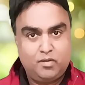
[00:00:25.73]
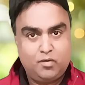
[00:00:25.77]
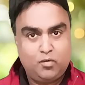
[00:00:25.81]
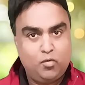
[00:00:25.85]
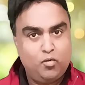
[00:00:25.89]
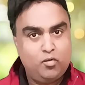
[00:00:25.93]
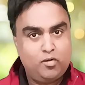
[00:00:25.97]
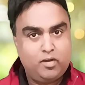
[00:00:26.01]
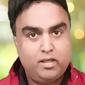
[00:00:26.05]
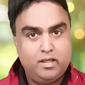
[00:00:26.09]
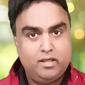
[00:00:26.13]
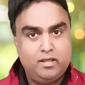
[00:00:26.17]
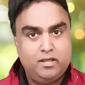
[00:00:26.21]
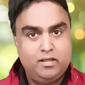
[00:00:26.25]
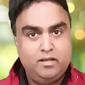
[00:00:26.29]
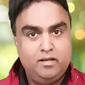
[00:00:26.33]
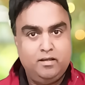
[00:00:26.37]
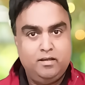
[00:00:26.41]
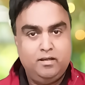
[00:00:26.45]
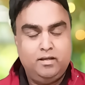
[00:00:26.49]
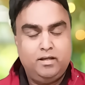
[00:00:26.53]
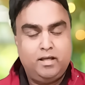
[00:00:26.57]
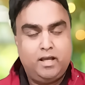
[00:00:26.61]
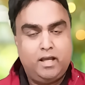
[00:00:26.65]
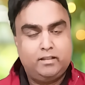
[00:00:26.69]
Okay,
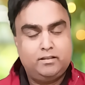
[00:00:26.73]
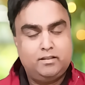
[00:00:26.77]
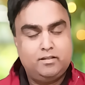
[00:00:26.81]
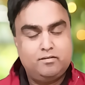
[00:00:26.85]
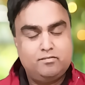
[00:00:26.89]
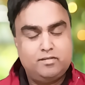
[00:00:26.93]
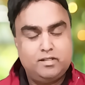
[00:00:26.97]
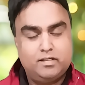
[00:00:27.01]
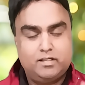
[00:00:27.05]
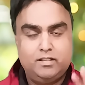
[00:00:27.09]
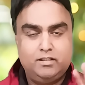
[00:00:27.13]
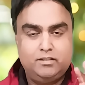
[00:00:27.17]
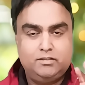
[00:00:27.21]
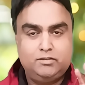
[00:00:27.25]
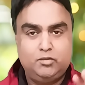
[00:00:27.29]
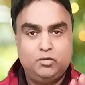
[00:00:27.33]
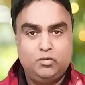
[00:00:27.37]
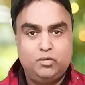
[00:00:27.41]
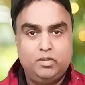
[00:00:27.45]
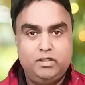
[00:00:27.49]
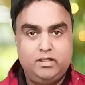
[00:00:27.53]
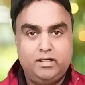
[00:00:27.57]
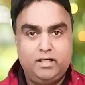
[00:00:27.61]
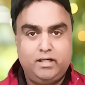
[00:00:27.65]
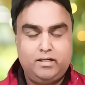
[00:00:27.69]
and the second
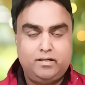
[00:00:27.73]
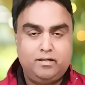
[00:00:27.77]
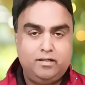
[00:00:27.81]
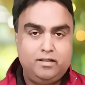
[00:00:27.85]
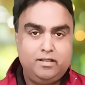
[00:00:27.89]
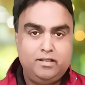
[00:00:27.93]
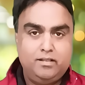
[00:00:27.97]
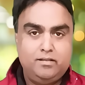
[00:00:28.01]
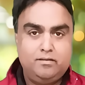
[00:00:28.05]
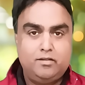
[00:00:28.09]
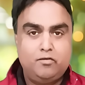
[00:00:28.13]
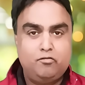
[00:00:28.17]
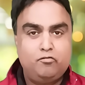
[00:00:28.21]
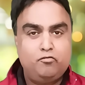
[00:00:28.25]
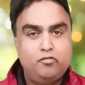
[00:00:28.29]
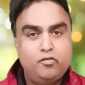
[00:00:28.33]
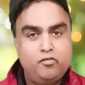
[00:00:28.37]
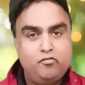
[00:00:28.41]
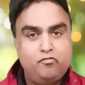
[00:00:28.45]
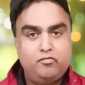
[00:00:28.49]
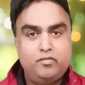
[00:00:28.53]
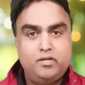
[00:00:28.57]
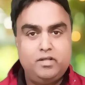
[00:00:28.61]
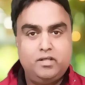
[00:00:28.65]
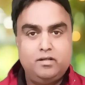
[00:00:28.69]
story title is The
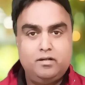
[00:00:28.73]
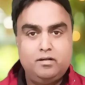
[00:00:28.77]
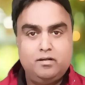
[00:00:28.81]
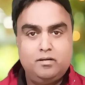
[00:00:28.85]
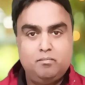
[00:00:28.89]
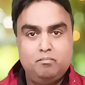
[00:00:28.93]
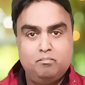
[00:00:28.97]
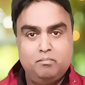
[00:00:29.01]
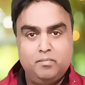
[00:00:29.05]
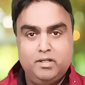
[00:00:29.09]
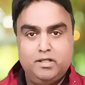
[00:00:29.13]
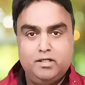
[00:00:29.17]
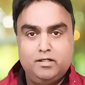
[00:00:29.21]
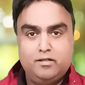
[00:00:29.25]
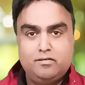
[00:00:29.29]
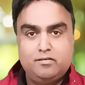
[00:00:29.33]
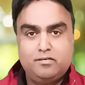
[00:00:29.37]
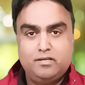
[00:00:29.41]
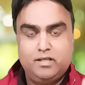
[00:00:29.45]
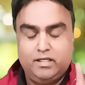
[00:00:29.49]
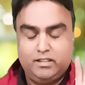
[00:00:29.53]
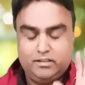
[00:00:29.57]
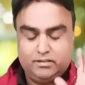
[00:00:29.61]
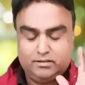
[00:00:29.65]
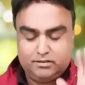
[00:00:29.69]
15 Minutes
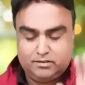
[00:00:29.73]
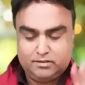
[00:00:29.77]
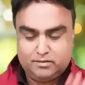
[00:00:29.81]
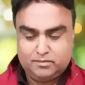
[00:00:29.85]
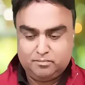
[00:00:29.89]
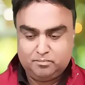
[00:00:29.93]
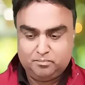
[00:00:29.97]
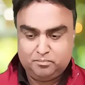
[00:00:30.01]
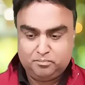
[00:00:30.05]
Edge.